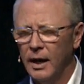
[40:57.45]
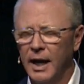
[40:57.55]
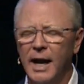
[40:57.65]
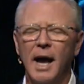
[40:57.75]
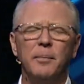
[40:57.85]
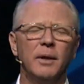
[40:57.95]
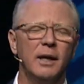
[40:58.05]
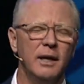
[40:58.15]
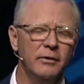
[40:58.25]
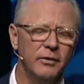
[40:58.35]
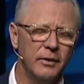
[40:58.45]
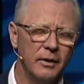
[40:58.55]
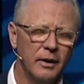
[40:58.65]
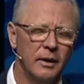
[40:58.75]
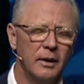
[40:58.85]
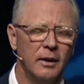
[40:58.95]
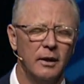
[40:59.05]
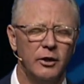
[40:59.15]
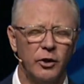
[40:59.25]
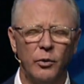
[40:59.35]
And I believe
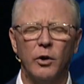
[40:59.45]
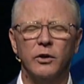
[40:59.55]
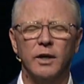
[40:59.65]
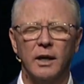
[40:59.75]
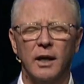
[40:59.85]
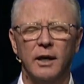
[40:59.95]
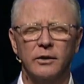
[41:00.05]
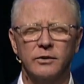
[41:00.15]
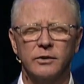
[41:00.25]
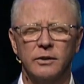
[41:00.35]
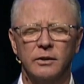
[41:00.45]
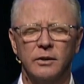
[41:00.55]
your word declares